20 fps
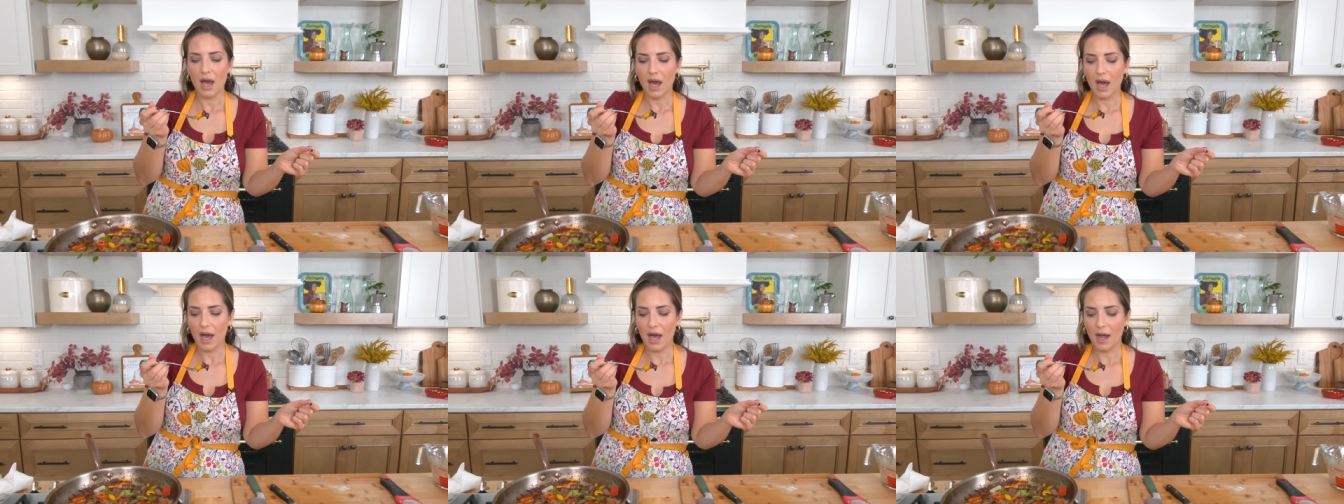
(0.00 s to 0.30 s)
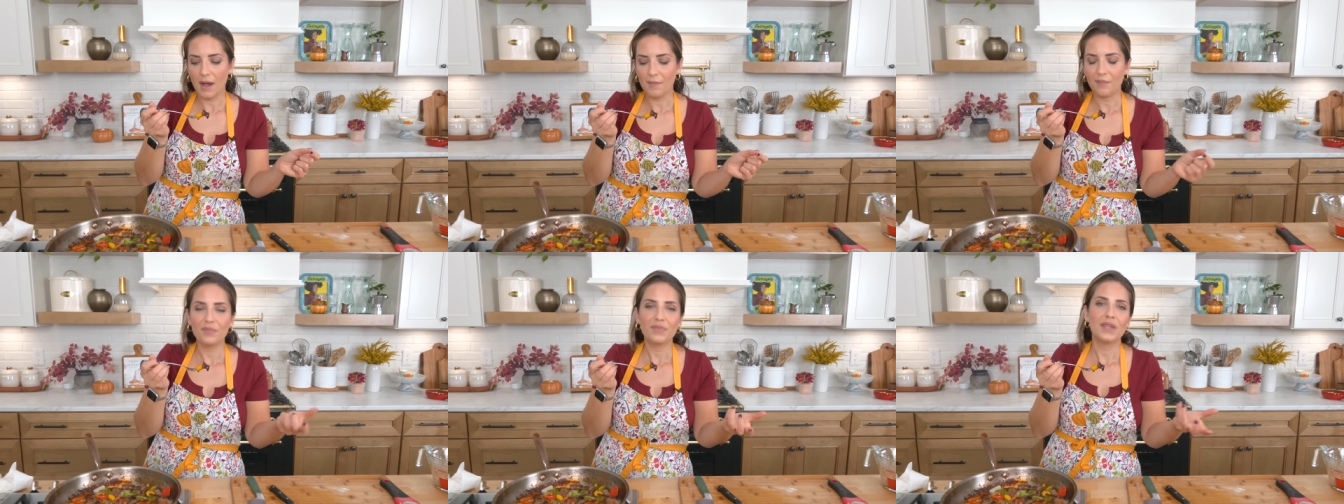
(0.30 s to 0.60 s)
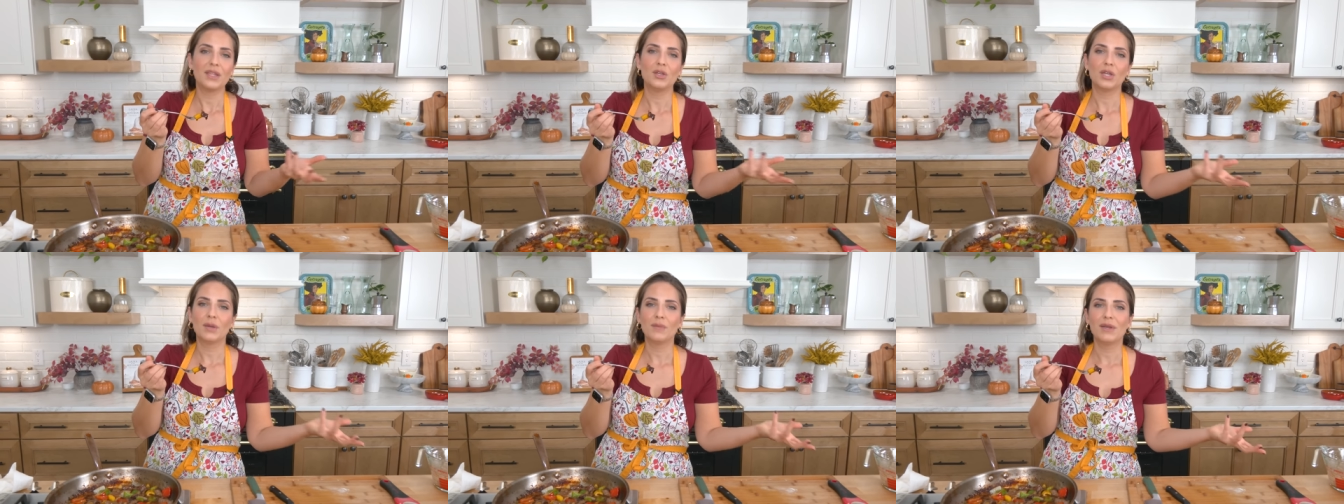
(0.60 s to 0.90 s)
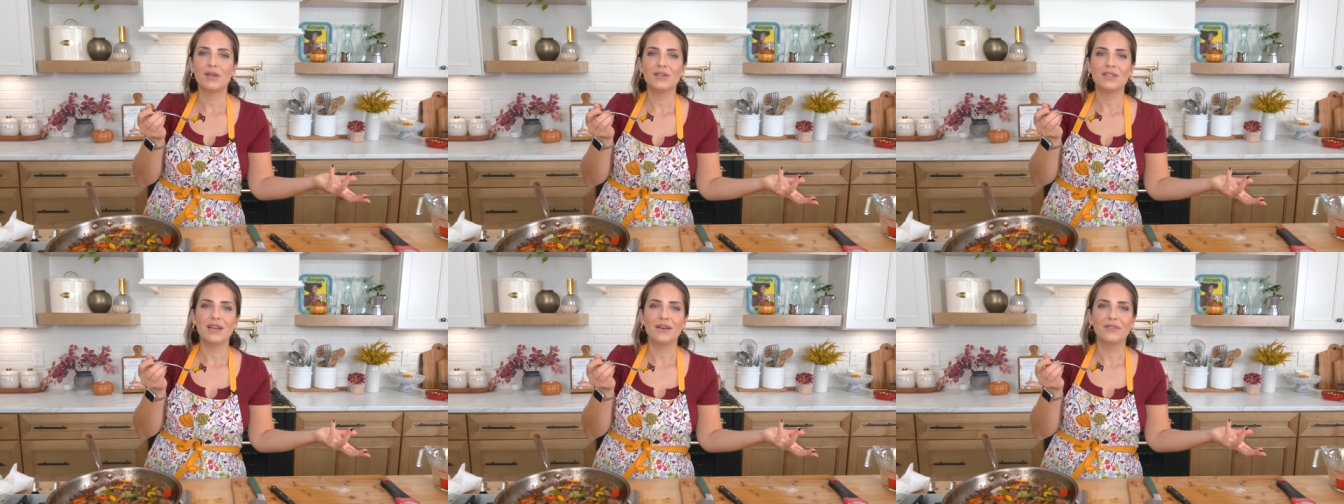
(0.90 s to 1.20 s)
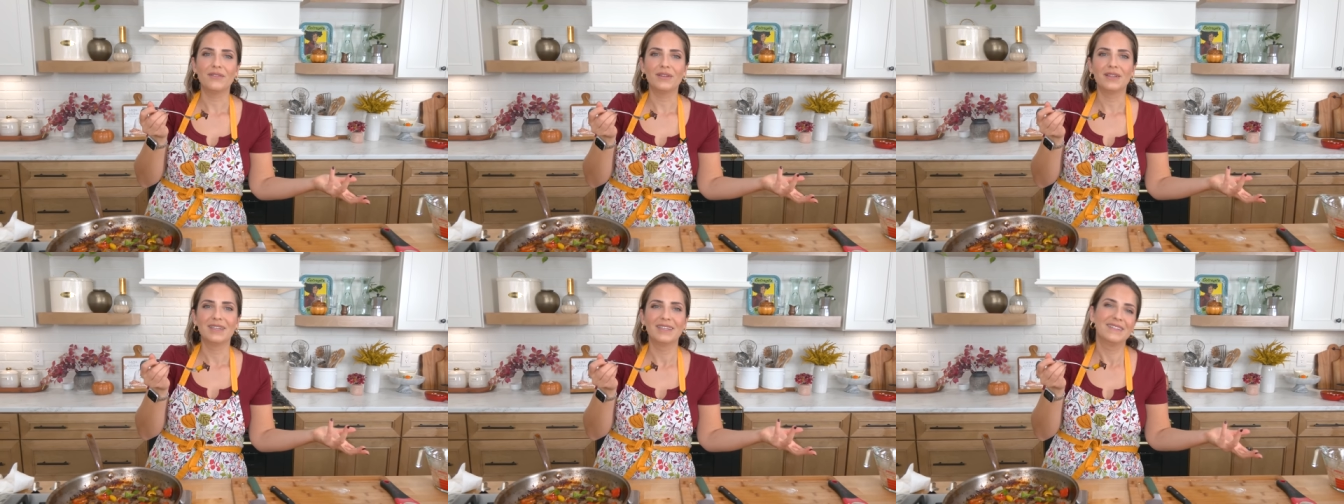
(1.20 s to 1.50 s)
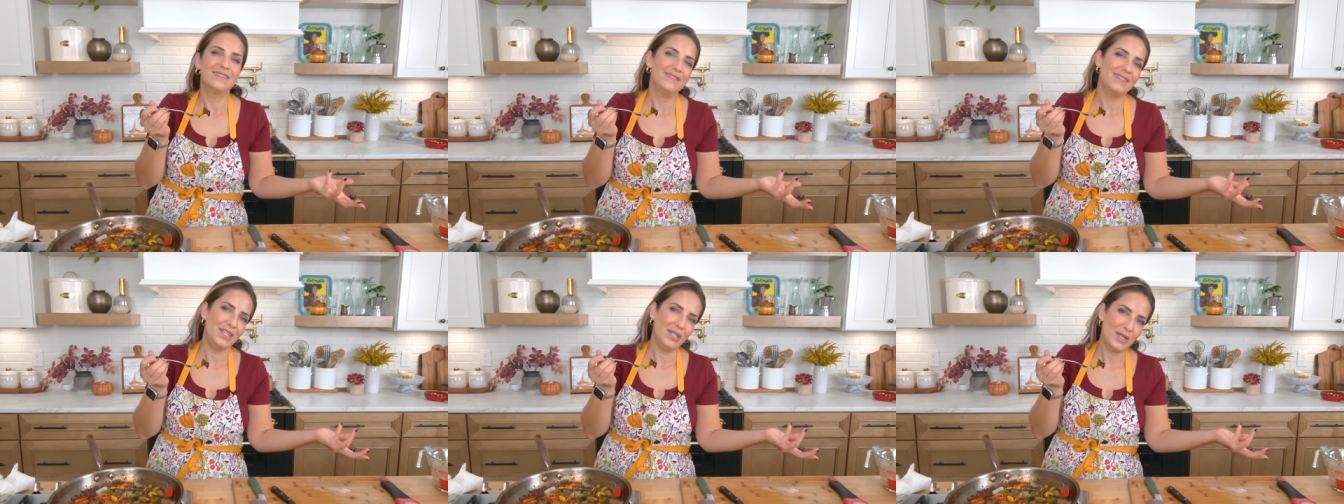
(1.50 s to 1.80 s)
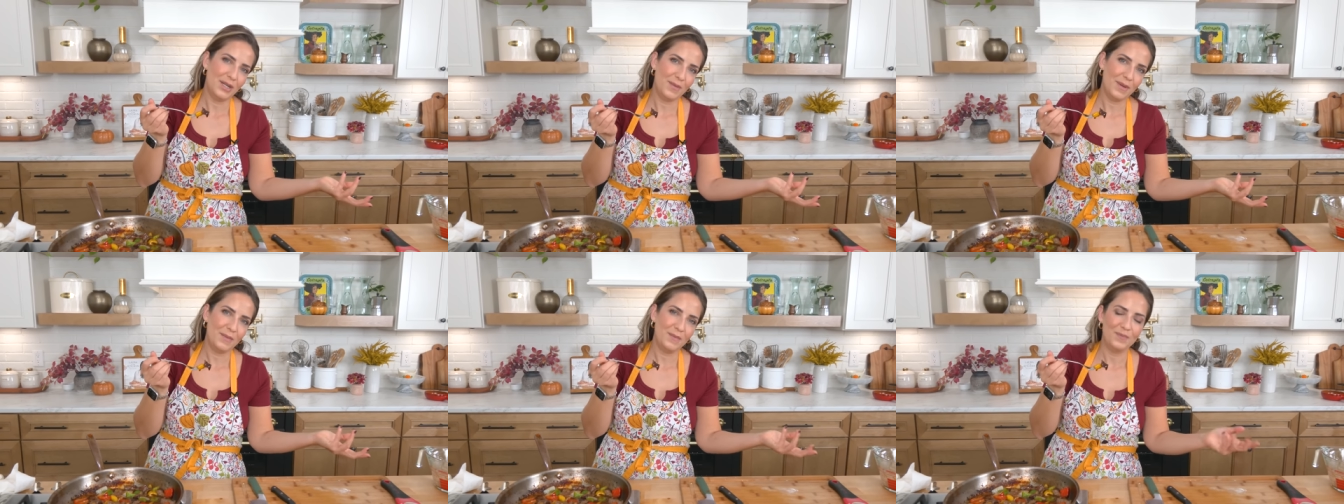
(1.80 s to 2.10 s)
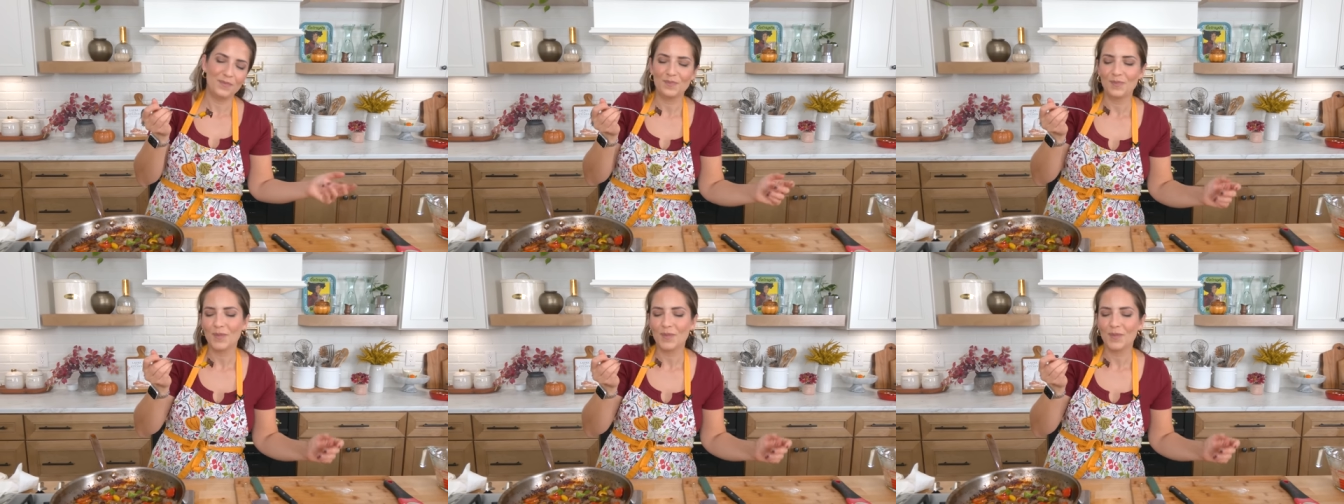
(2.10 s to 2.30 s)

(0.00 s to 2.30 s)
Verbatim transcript: um, then you can make yourself. You know what I mean?